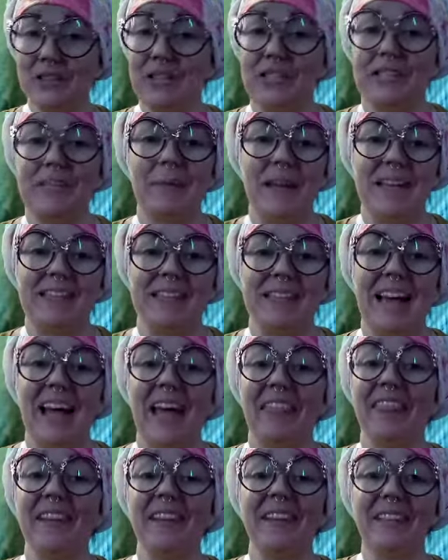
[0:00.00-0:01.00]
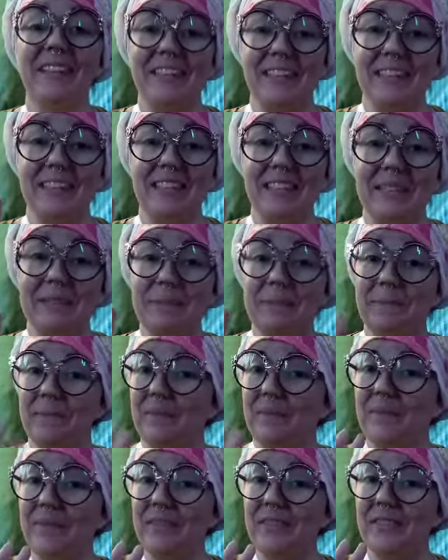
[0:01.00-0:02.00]
they're just we amazing. And the the
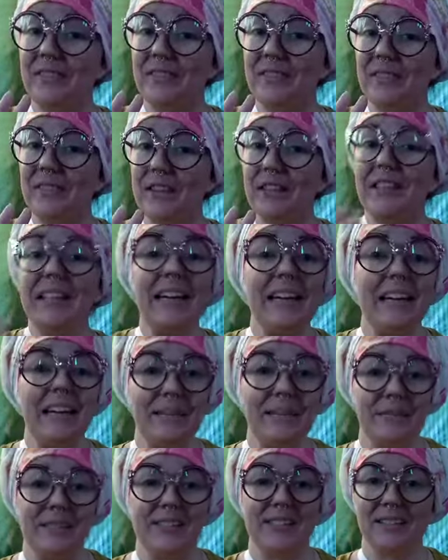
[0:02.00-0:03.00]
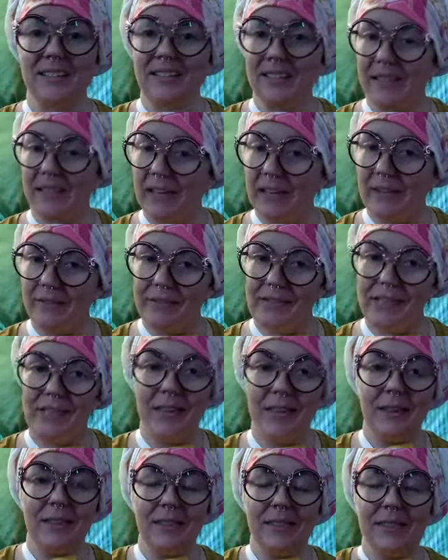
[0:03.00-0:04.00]
the leaves, the
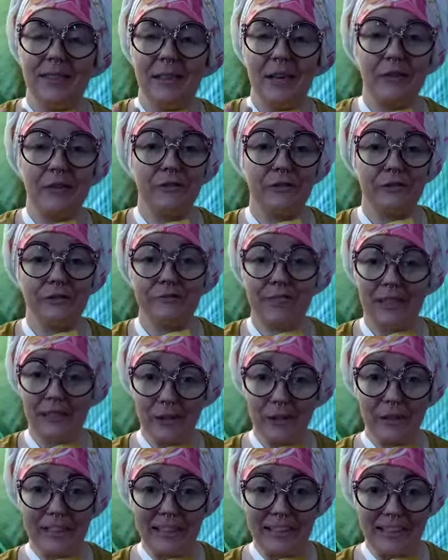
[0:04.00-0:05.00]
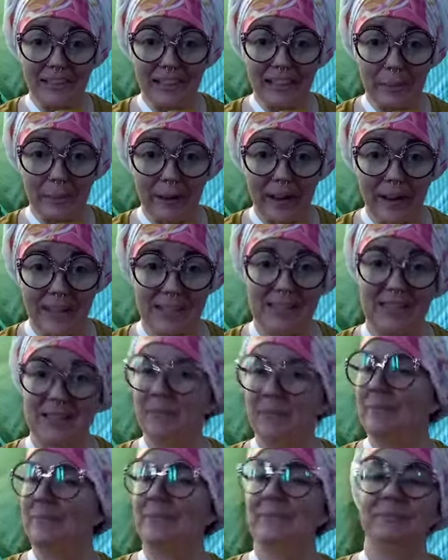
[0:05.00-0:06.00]
leaves, they they look like lily
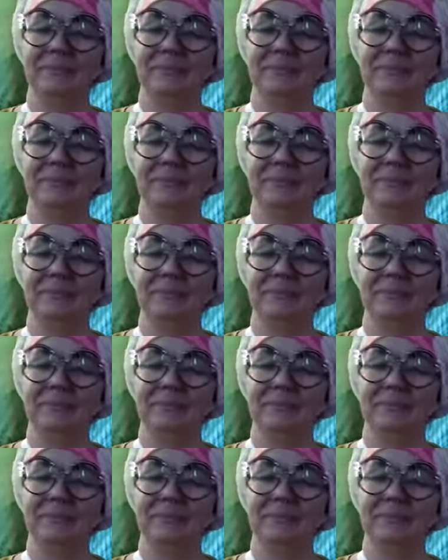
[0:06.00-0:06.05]
pads.